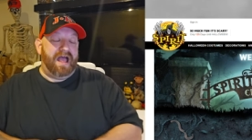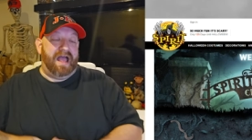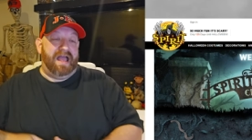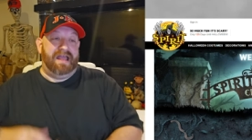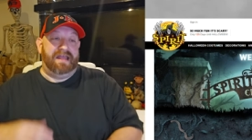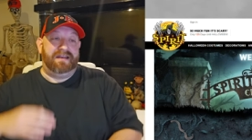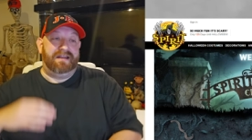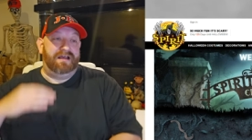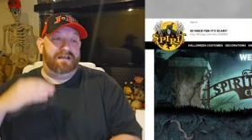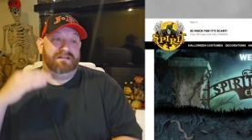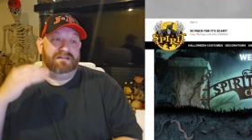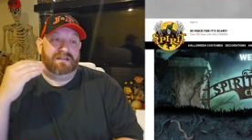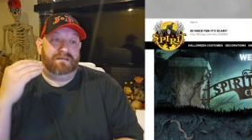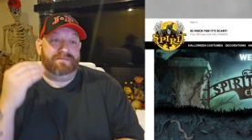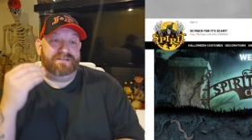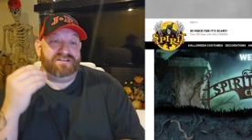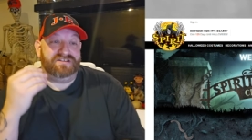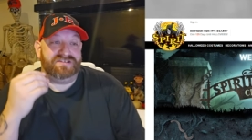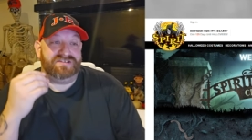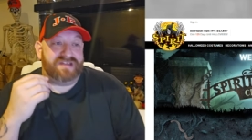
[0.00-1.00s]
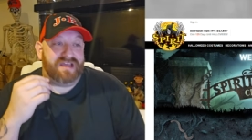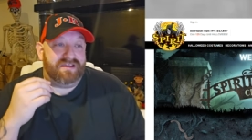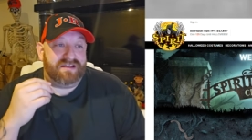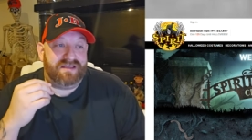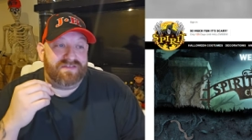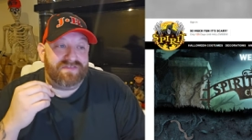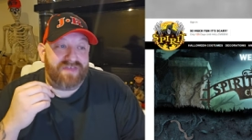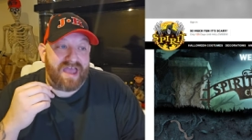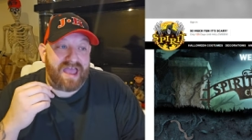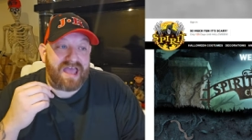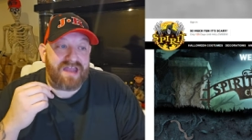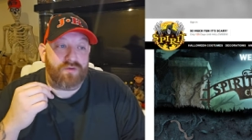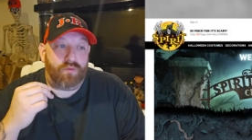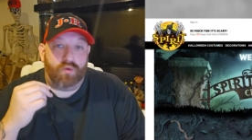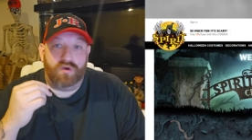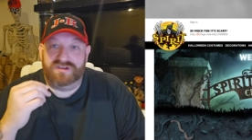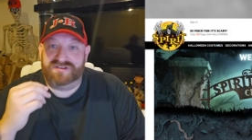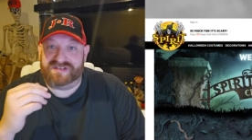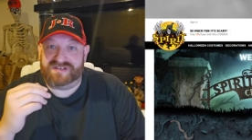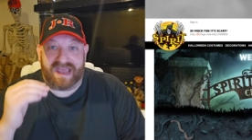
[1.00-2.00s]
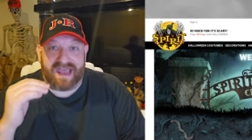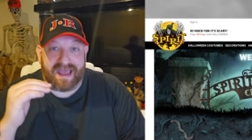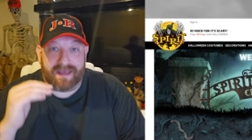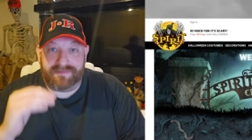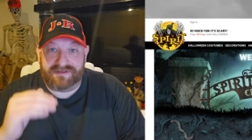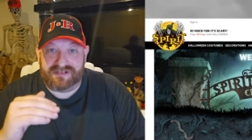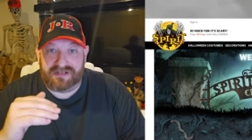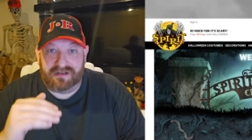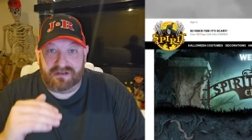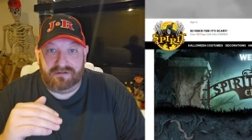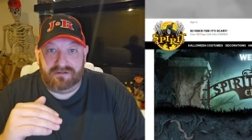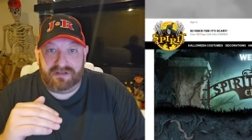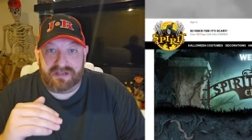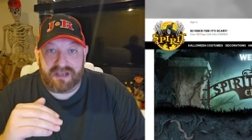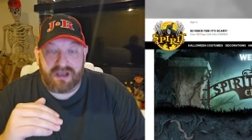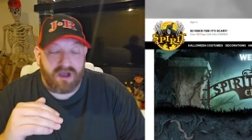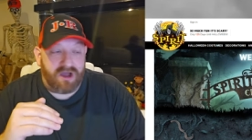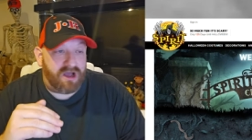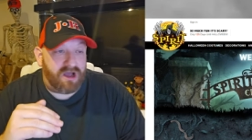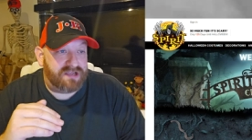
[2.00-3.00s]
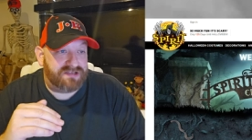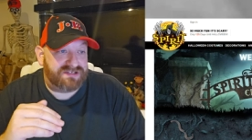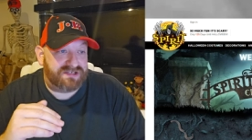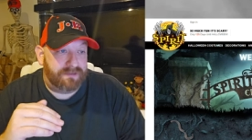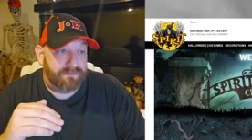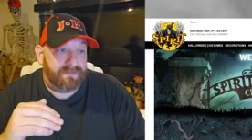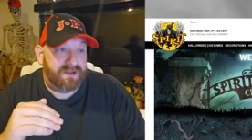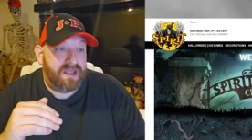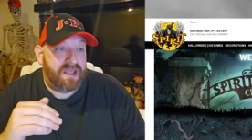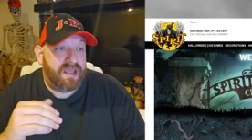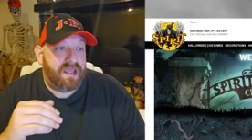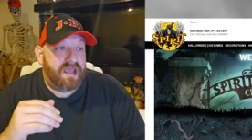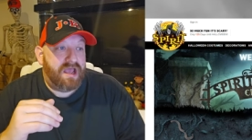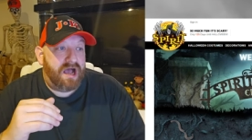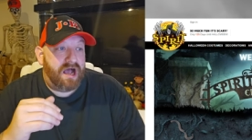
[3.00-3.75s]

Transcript: And let me just tell you, that was absolutely awesome.